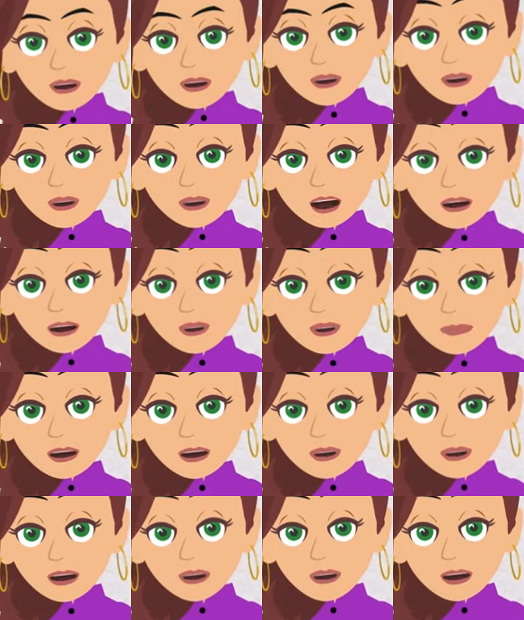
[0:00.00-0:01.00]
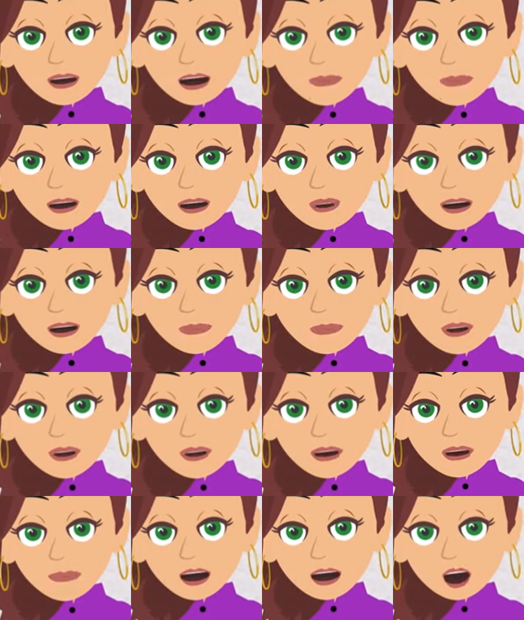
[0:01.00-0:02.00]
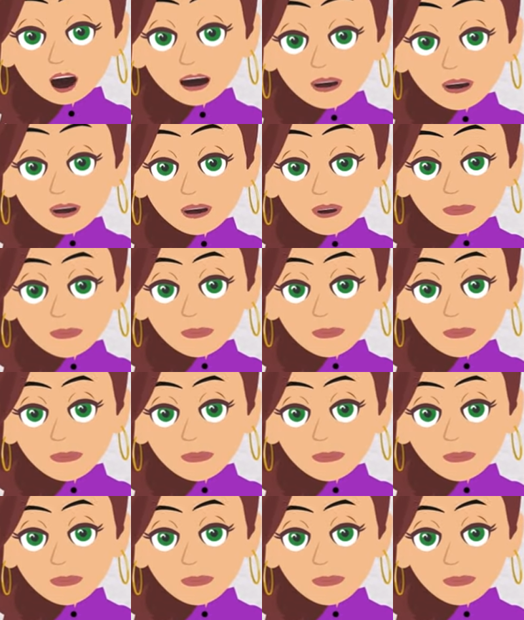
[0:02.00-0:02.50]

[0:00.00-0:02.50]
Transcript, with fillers: that you learned from your mother or from your father,